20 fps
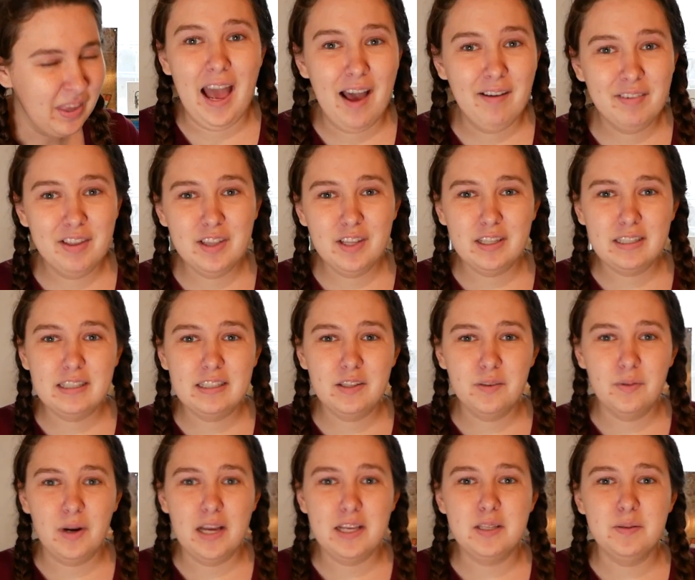I haven't looked at the
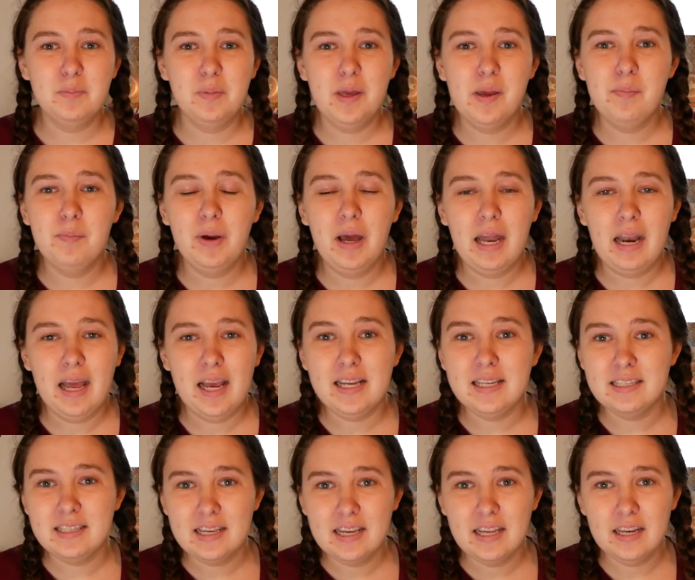recipe, but I
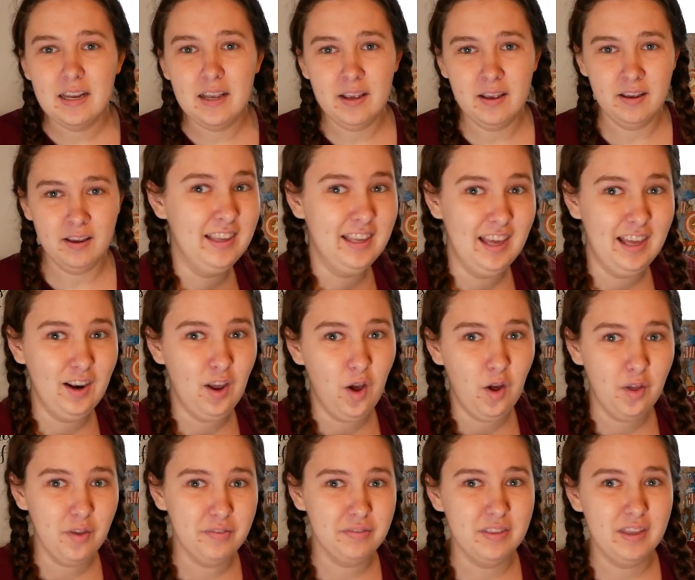did get
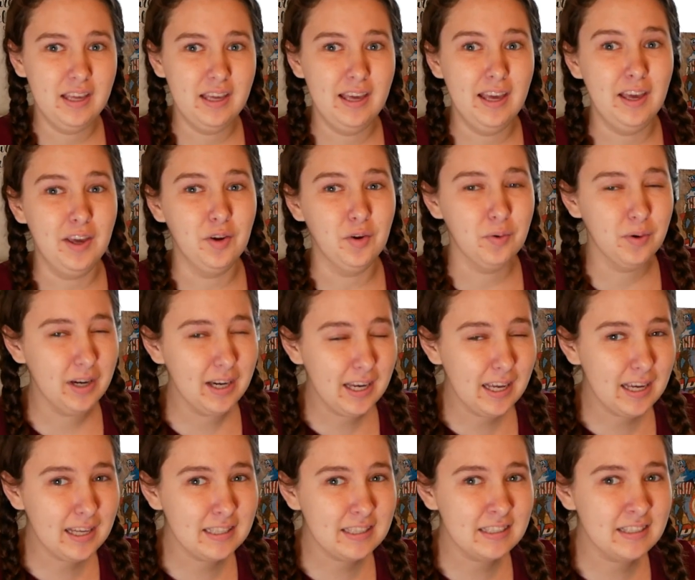all of the
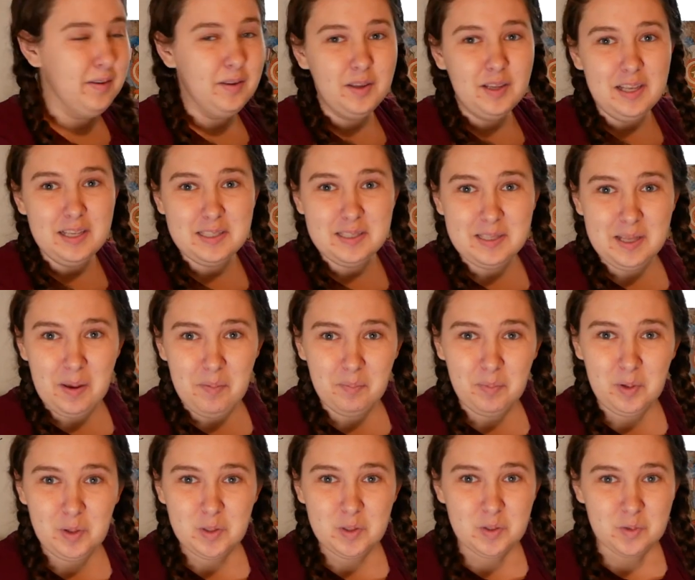ingredients
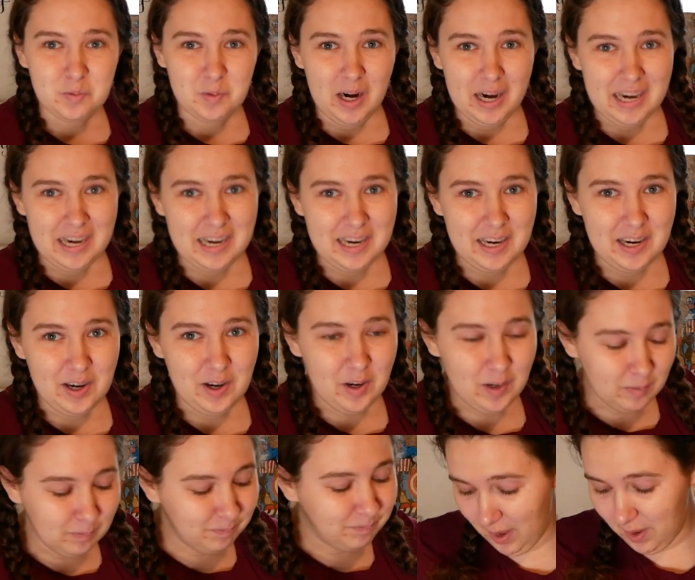assembled right
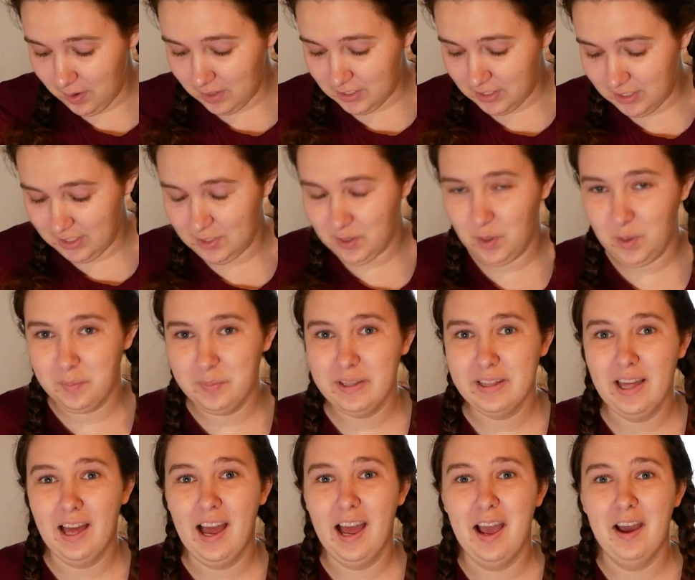here. She told me
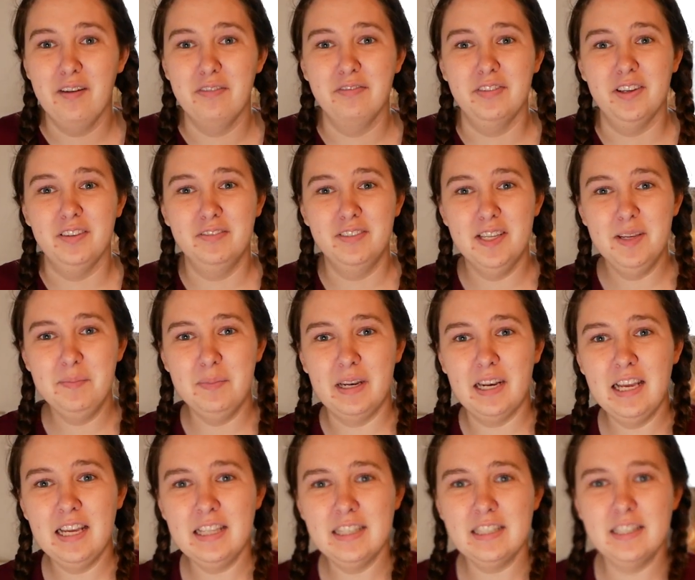that I have 50
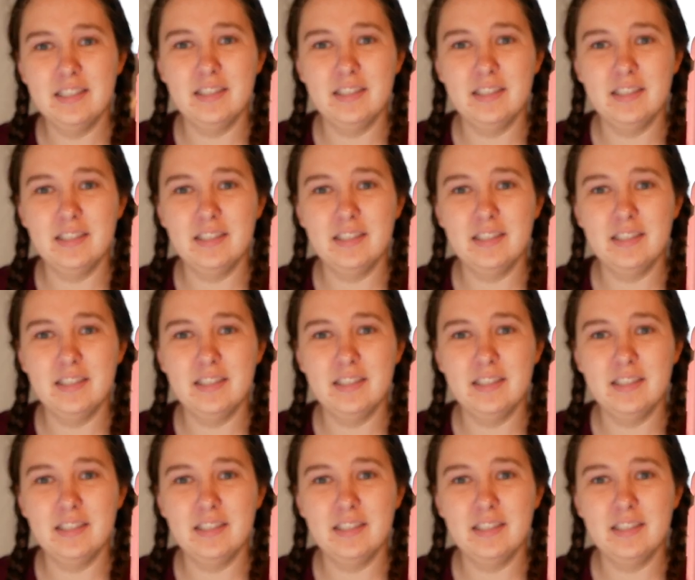minutes,